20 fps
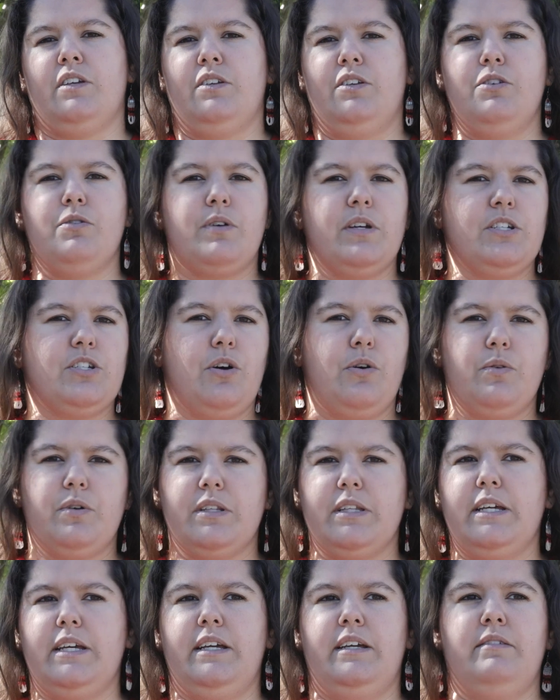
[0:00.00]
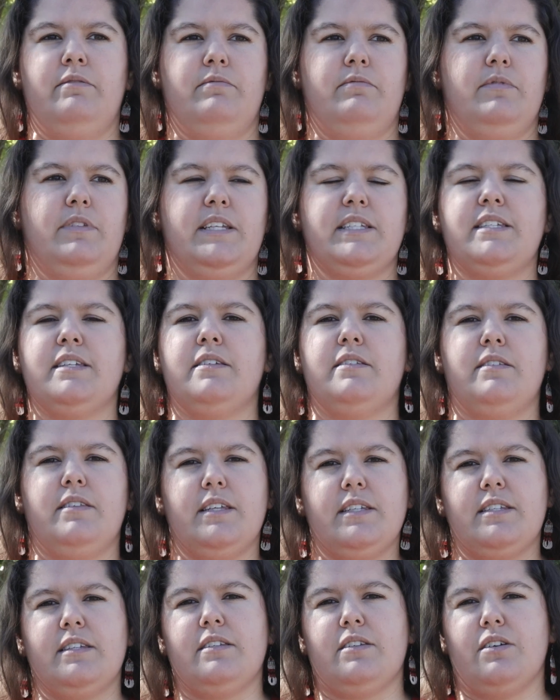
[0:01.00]
you can totally, this
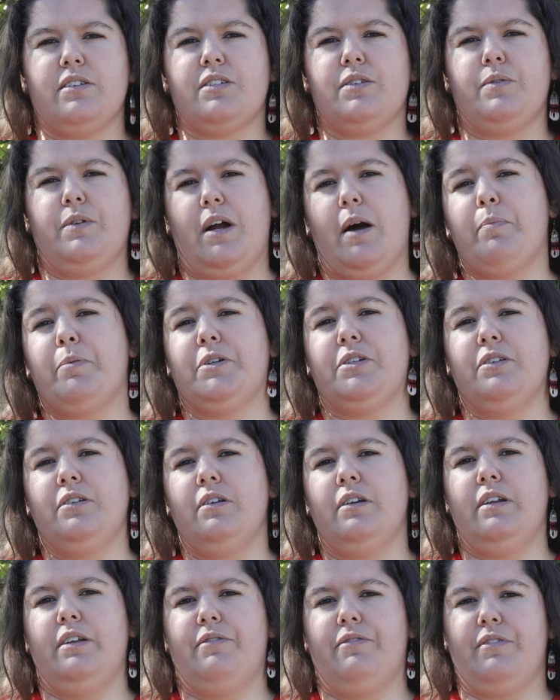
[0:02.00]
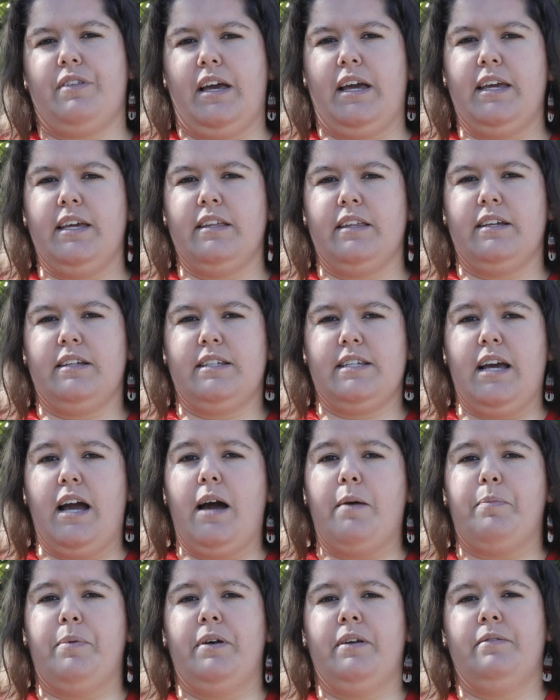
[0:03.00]
is also an opportunity for that healing to
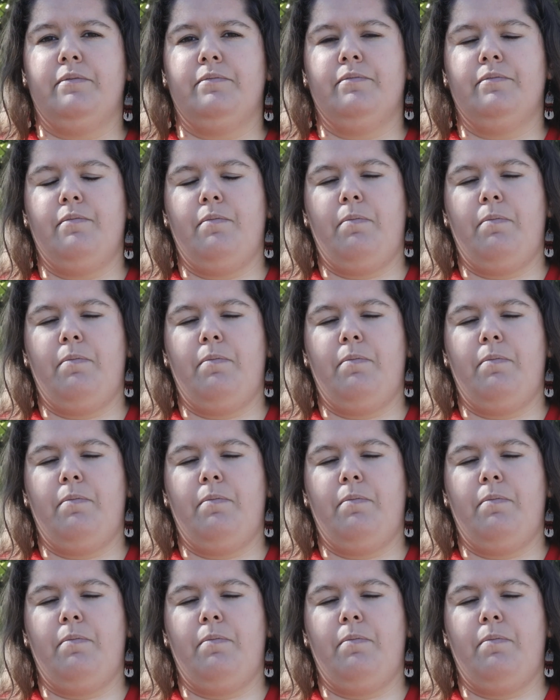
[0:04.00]
happen.